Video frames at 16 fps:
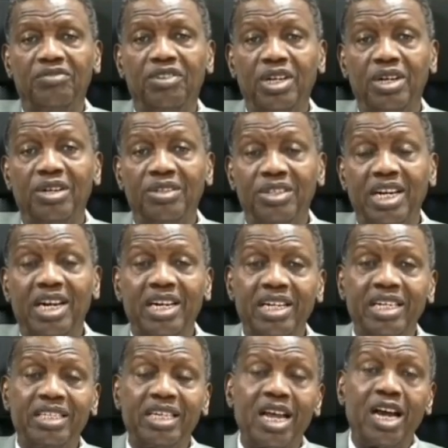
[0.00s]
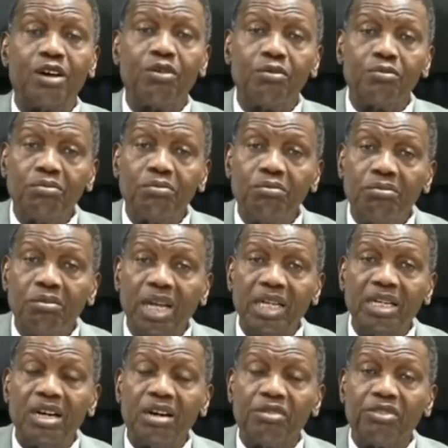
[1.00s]
If the lottery is now,
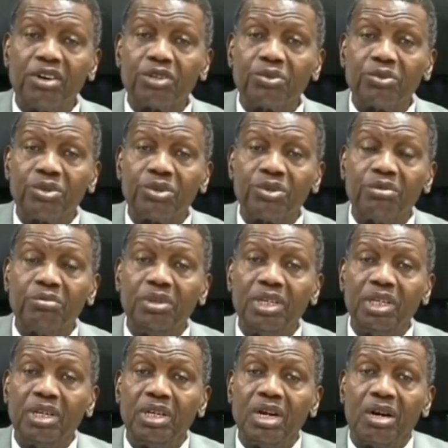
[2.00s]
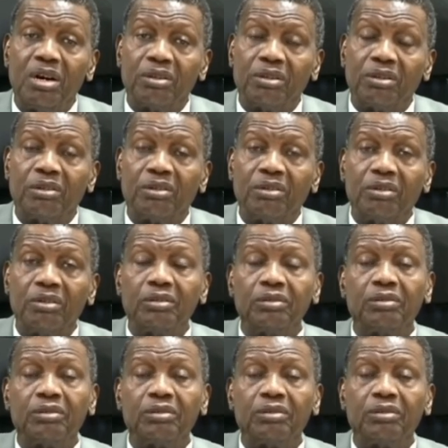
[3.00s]
many of us will soon be gone.